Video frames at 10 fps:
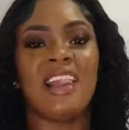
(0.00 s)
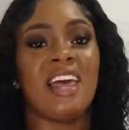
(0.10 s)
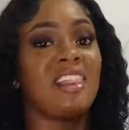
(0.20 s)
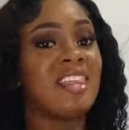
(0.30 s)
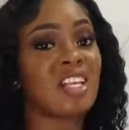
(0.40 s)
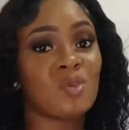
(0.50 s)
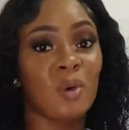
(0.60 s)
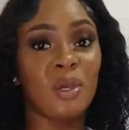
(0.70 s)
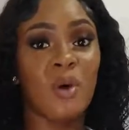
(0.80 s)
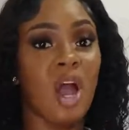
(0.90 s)
And that's what
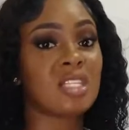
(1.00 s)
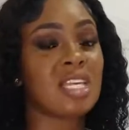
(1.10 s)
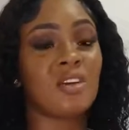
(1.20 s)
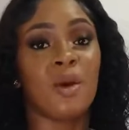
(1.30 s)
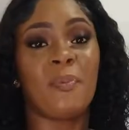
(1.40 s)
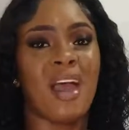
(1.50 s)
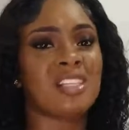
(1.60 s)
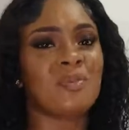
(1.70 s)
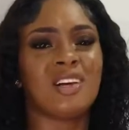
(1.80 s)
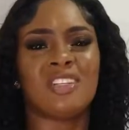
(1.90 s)
we want in our
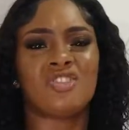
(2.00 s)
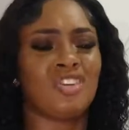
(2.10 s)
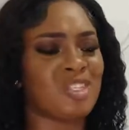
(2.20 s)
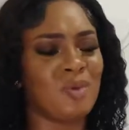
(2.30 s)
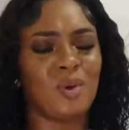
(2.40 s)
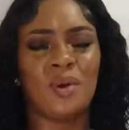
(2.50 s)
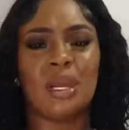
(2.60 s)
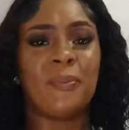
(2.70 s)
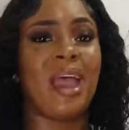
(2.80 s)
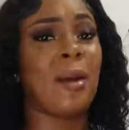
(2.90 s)
pants, because trust me, we don't want
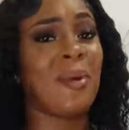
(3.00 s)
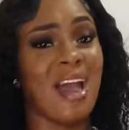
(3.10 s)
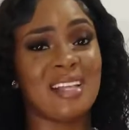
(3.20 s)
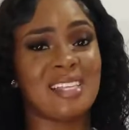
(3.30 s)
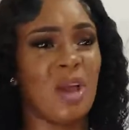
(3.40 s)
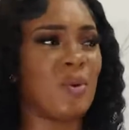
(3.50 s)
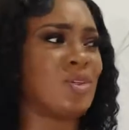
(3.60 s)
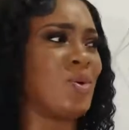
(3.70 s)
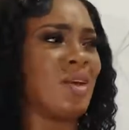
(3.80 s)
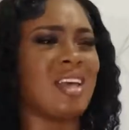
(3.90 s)
to buy a pants and we
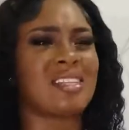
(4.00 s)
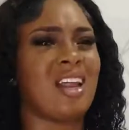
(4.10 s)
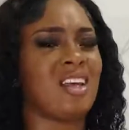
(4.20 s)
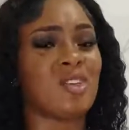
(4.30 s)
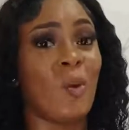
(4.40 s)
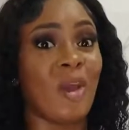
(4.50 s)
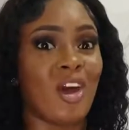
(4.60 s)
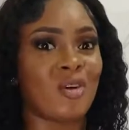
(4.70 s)
don't get a lot of wear out